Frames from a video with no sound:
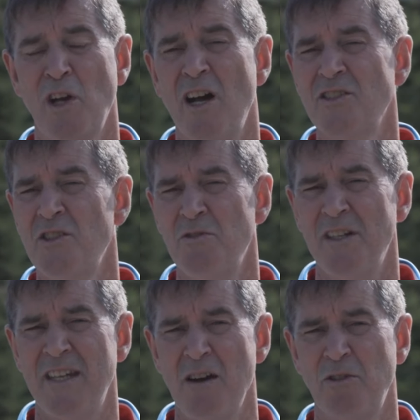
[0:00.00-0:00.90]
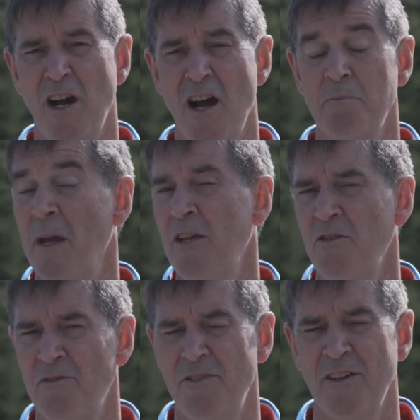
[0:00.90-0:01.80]
causing you to doubt God, make you
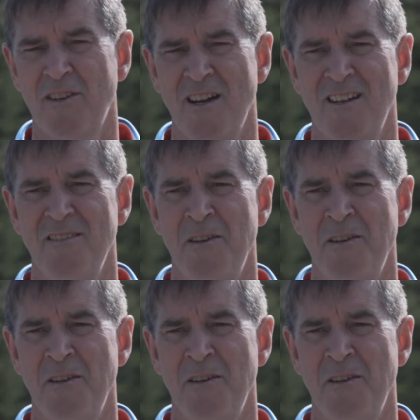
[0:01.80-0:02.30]
to fear God.